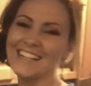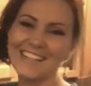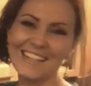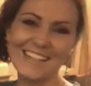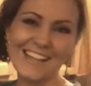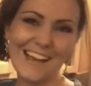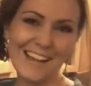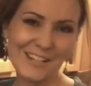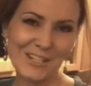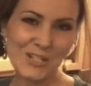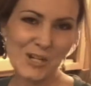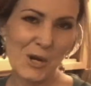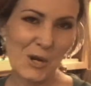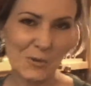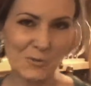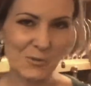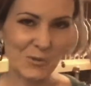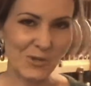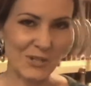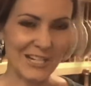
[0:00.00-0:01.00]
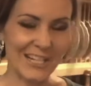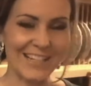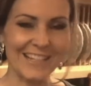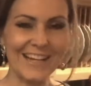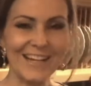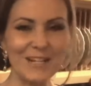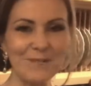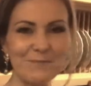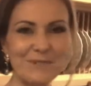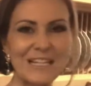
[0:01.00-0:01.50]
got a chalkboard. I
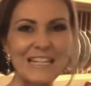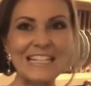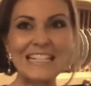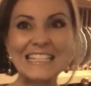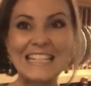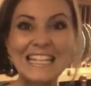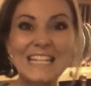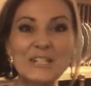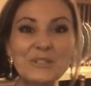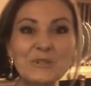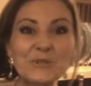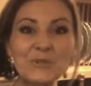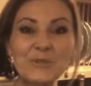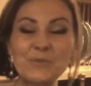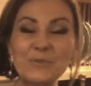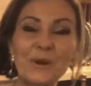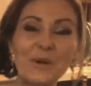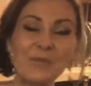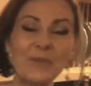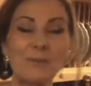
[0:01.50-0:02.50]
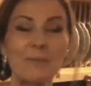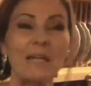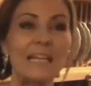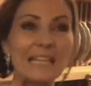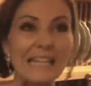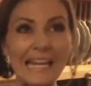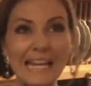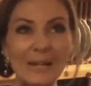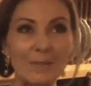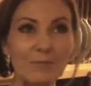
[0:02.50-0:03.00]
got it because Ingalls brought their big
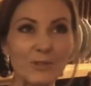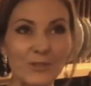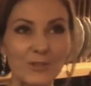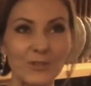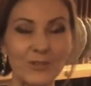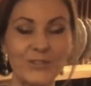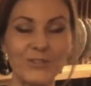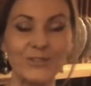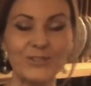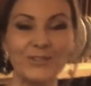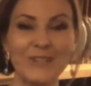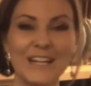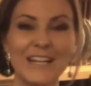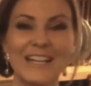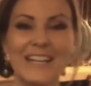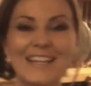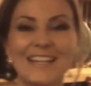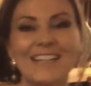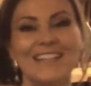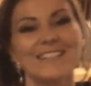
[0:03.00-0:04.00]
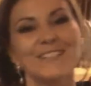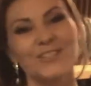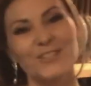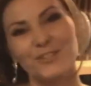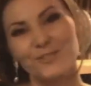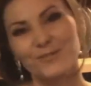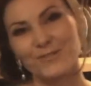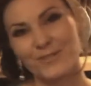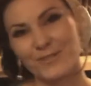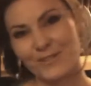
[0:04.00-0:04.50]
camera crew
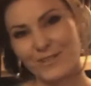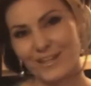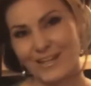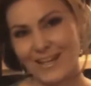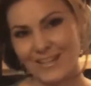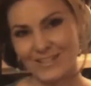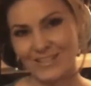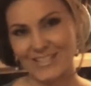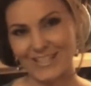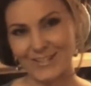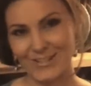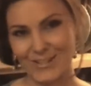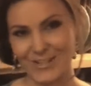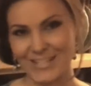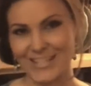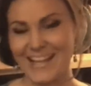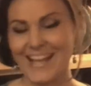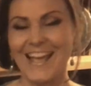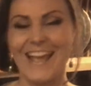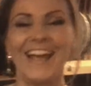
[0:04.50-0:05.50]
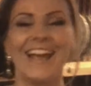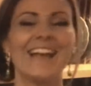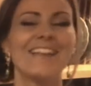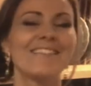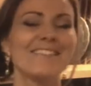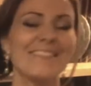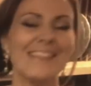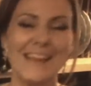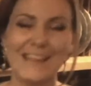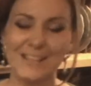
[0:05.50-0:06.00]
into the cookhouse kitchen.
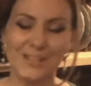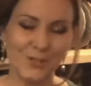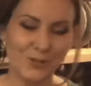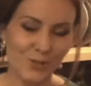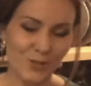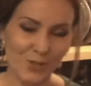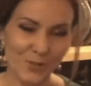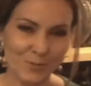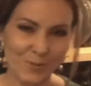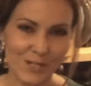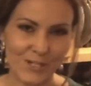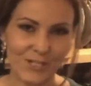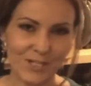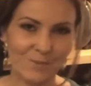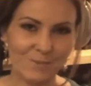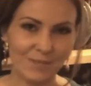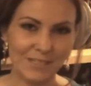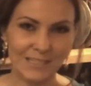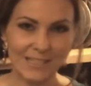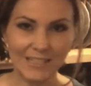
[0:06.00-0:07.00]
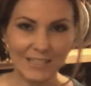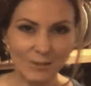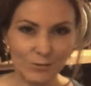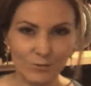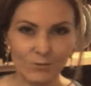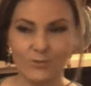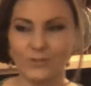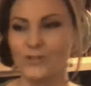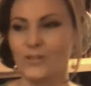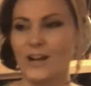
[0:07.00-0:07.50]
And thank you so much. I'm an
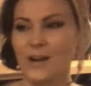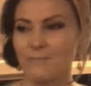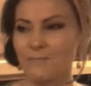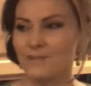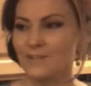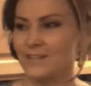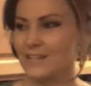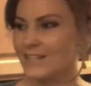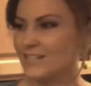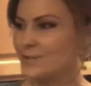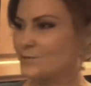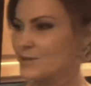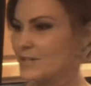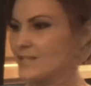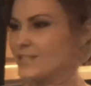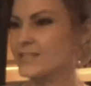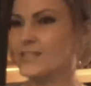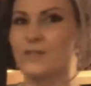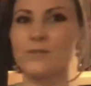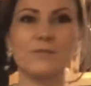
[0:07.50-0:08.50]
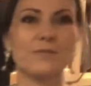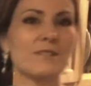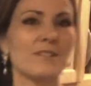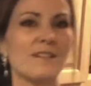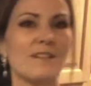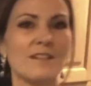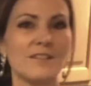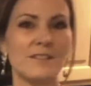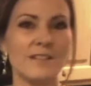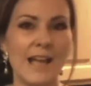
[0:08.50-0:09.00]
Ingalls shopper anyway, so it was an
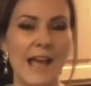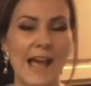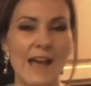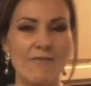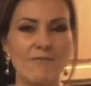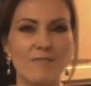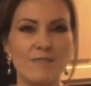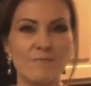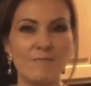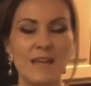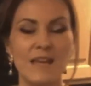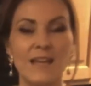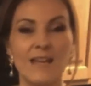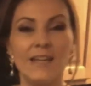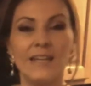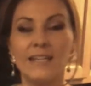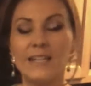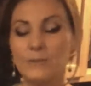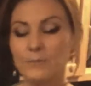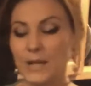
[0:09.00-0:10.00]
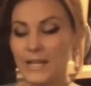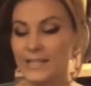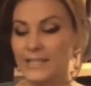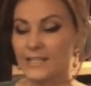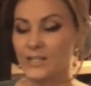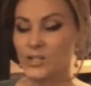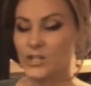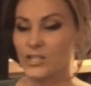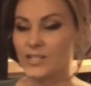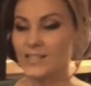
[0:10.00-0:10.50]
honor to have them in my
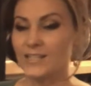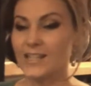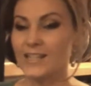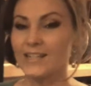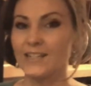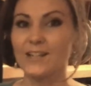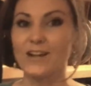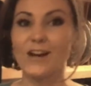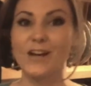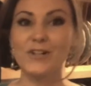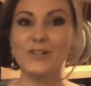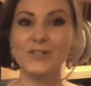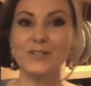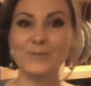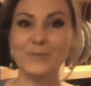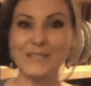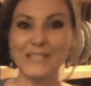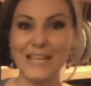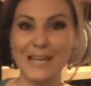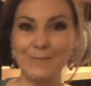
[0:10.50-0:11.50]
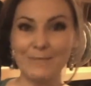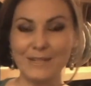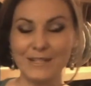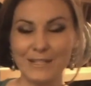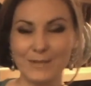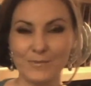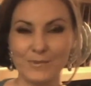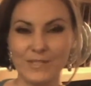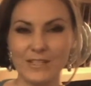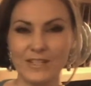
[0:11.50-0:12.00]
kitchen and an honor to be taping
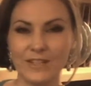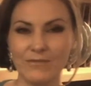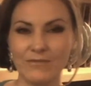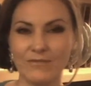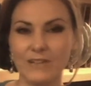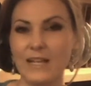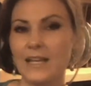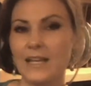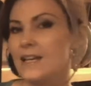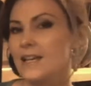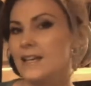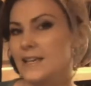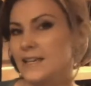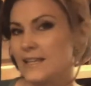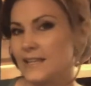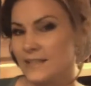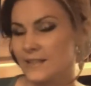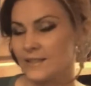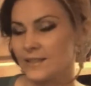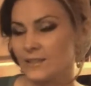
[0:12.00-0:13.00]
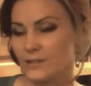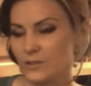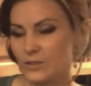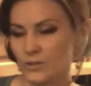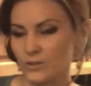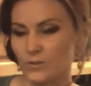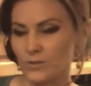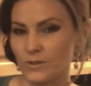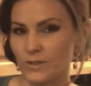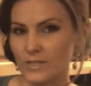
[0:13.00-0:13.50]
some stuff in their
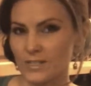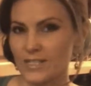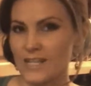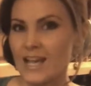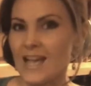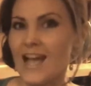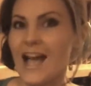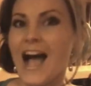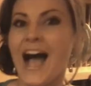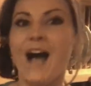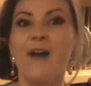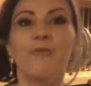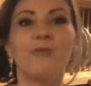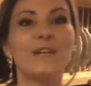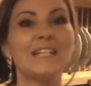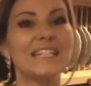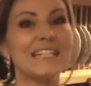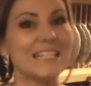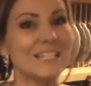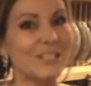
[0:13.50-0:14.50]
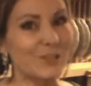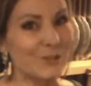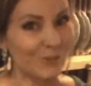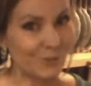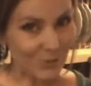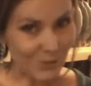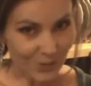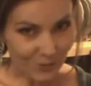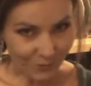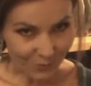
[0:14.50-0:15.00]
stores. We did
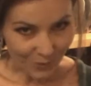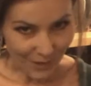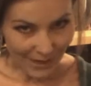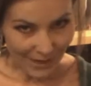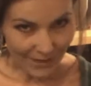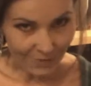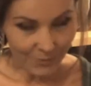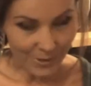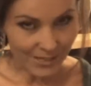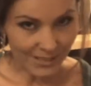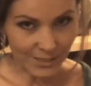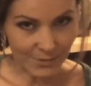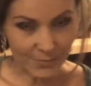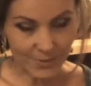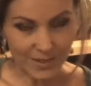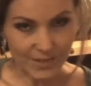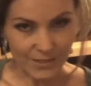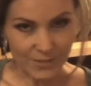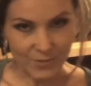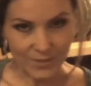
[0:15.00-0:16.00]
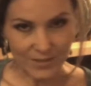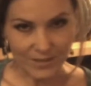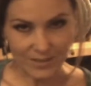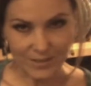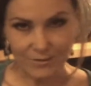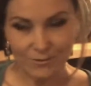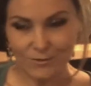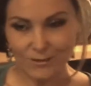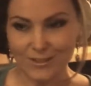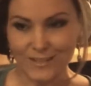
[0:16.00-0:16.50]
exclusive recipes with
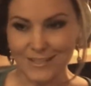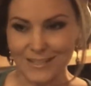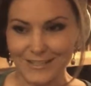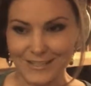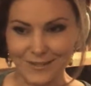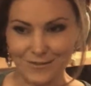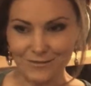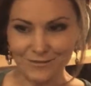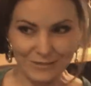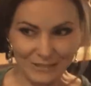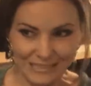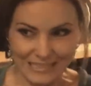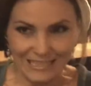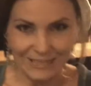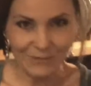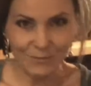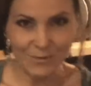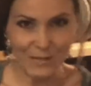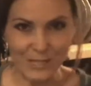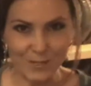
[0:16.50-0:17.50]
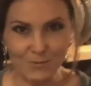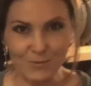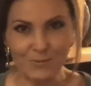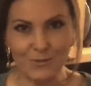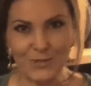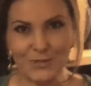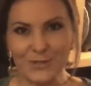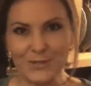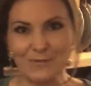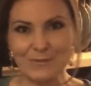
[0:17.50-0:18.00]
Ingalls. I know everybody's been
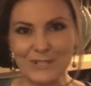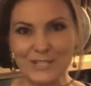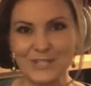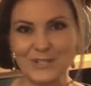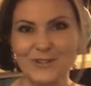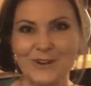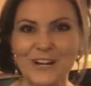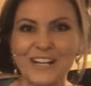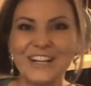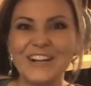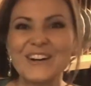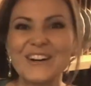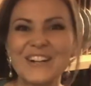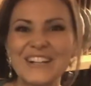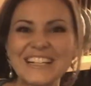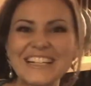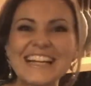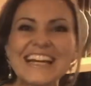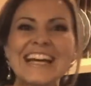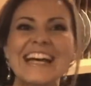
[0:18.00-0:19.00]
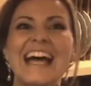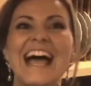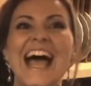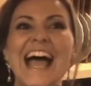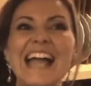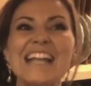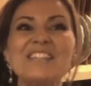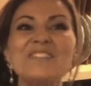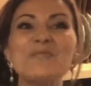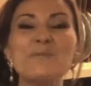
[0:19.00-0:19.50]
wondering what's going on.
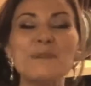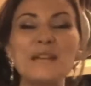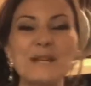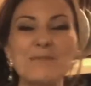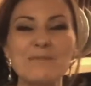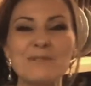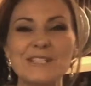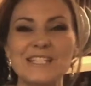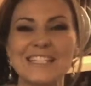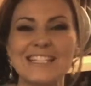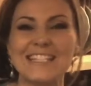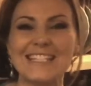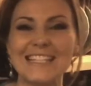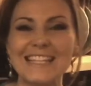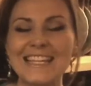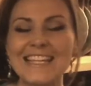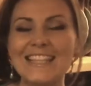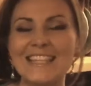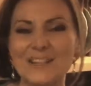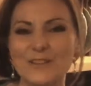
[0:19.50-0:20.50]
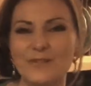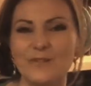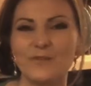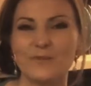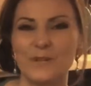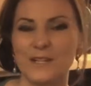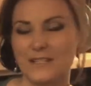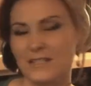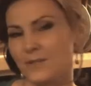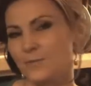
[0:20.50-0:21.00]
And you'll be able to see those
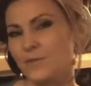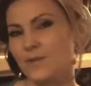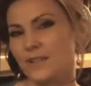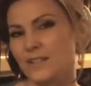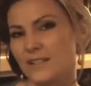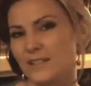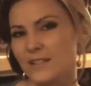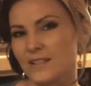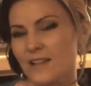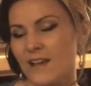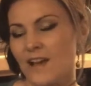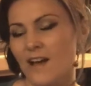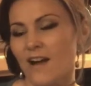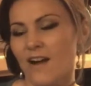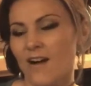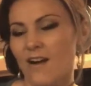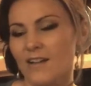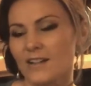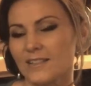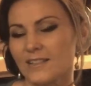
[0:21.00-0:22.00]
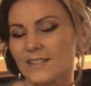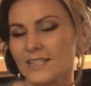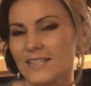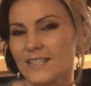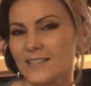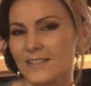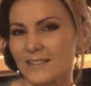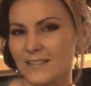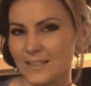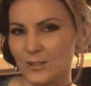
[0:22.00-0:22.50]
recipes on a link
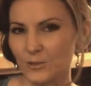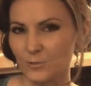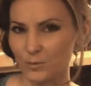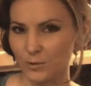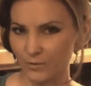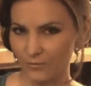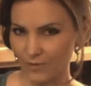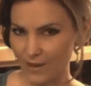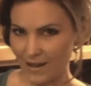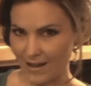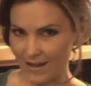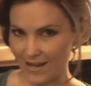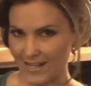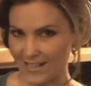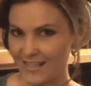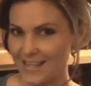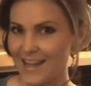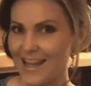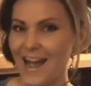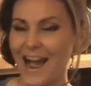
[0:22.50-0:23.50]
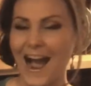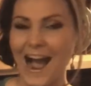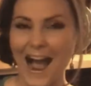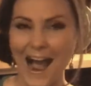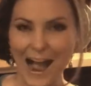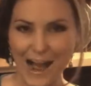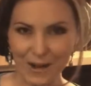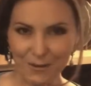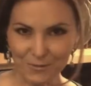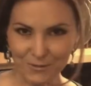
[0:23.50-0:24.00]
that they'll provide.
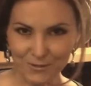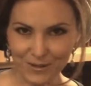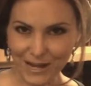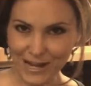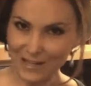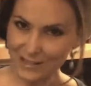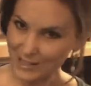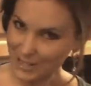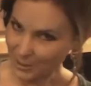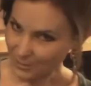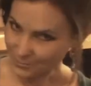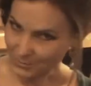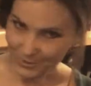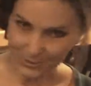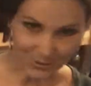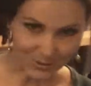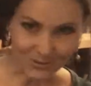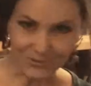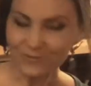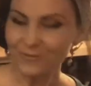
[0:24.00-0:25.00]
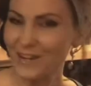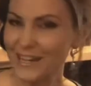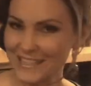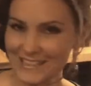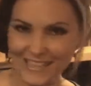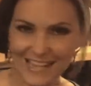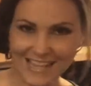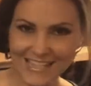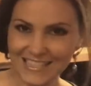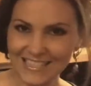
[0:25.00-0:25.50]
I'll help you find
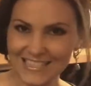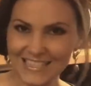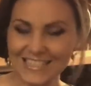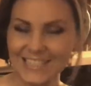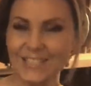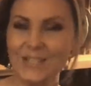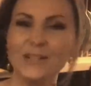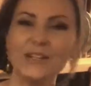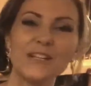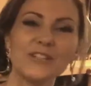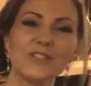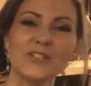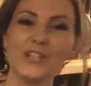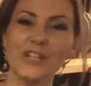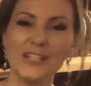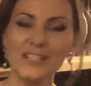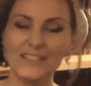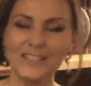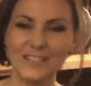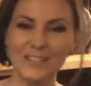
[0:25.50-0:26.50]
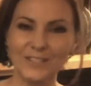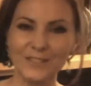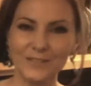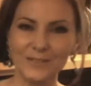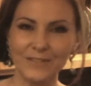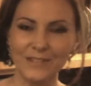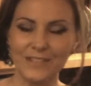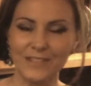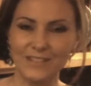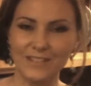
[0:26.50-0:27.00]
that link just as
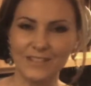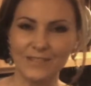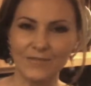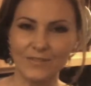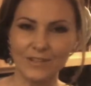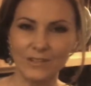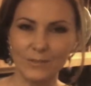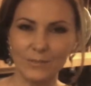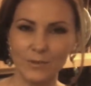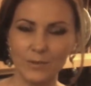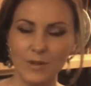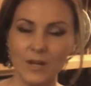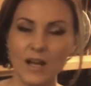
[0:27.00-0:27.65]
soon as it's available.